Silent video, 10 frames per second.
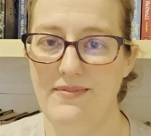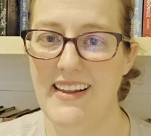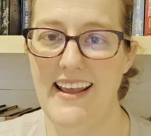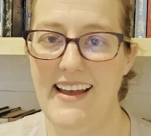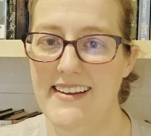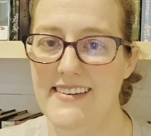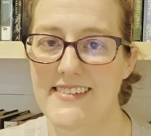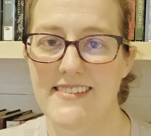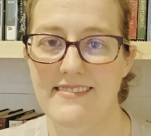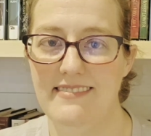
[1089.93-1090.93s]

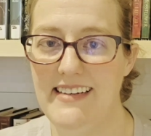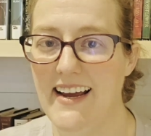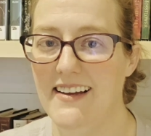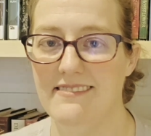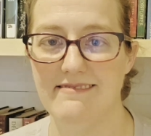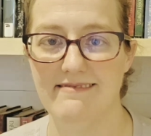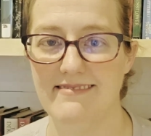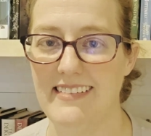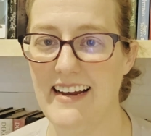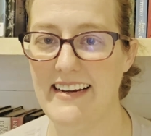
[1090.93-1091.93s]
And yeah,
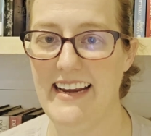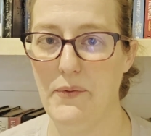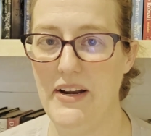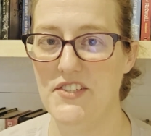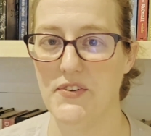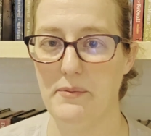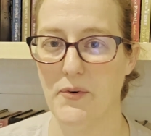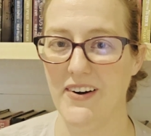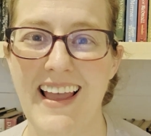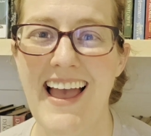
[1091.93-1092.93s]
I can't wait to read
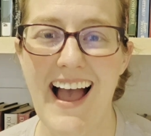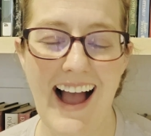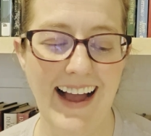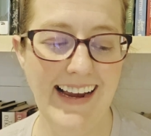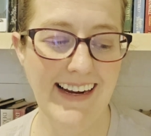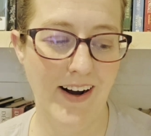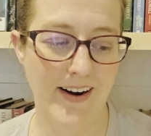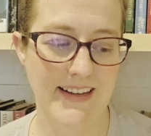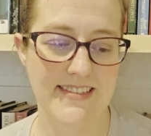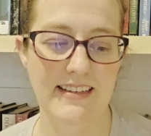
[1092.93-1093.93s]
more. I
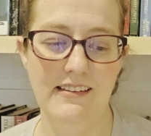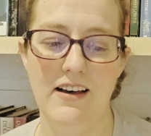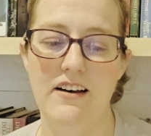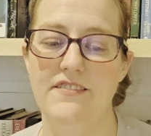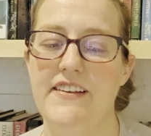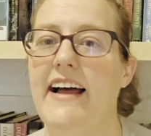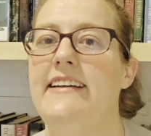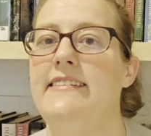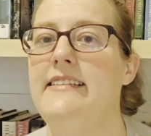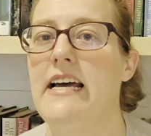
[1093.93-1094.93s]
honestly love that
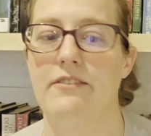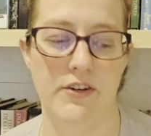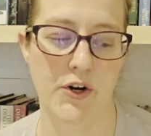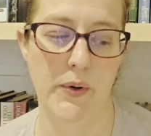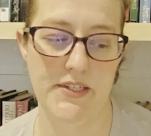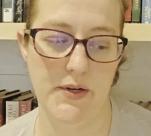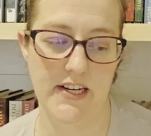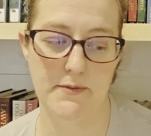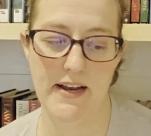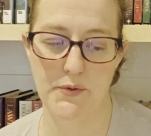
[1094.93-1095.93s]
I never know what to
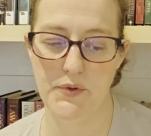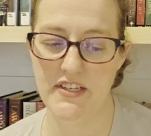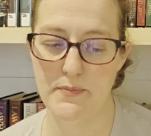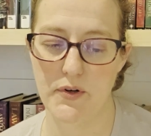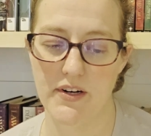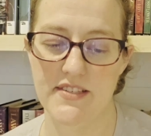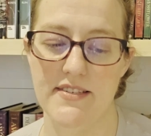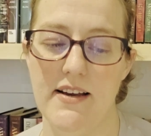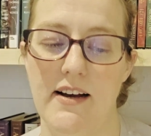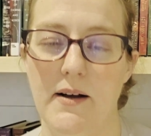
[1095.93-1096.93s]
expect with these
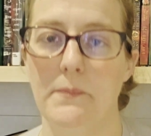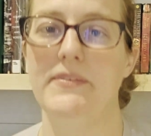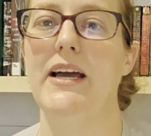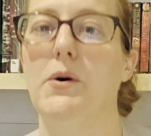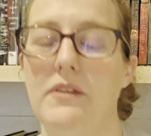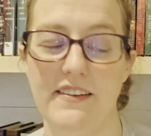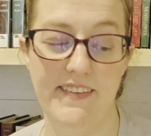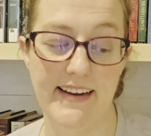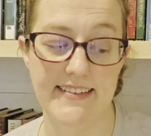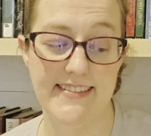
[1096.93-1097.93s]
books. The only
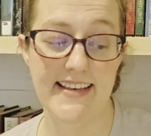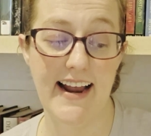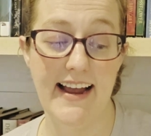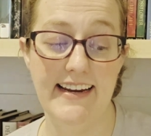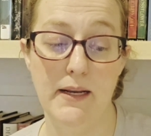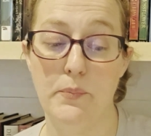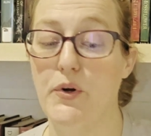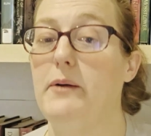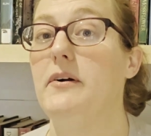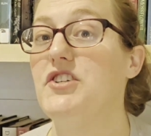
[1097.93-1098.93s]
things that I can
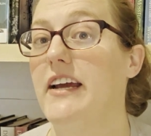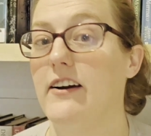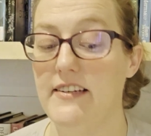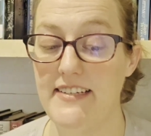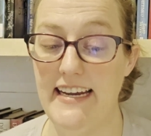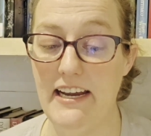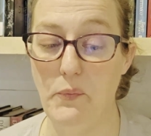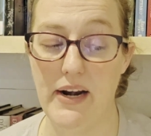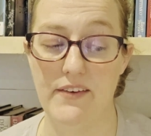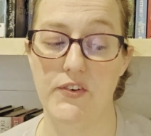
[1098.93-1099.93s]
pretty much guarantee
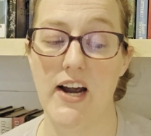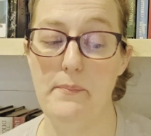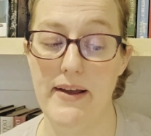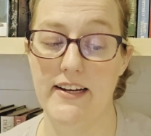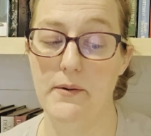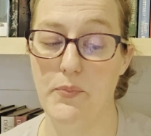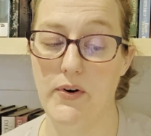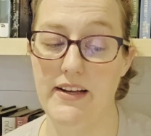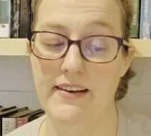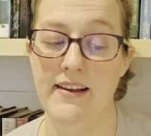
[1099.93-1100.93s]
whenever I pick up
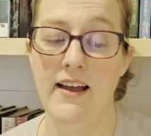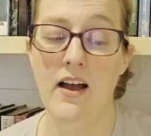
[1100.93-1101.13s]
one